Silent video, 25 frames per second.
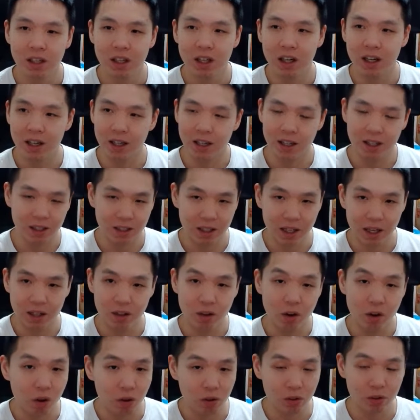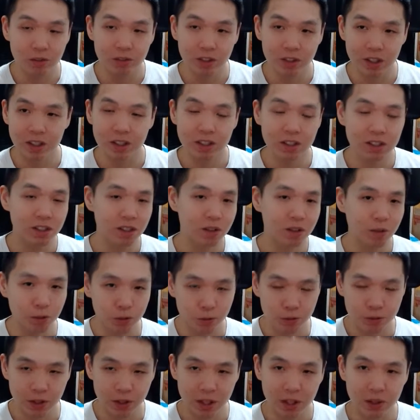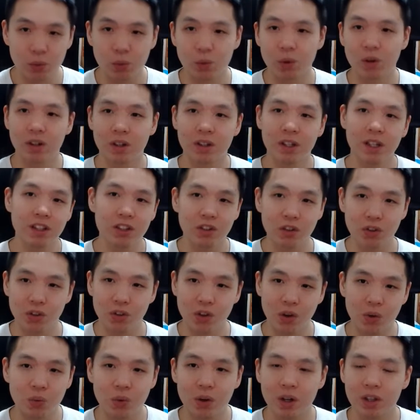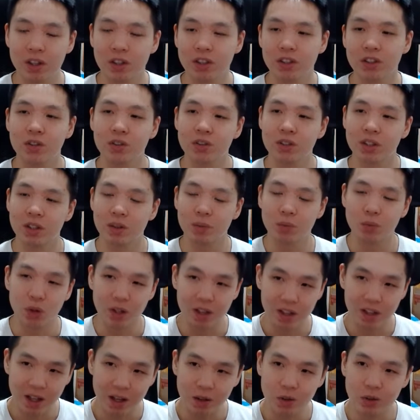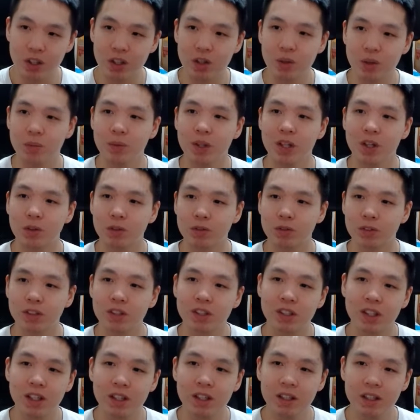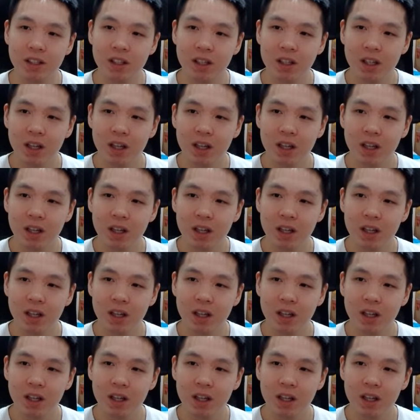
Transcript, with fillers: Uh, again, all of these, fair warning, you don't want to use them without human oversight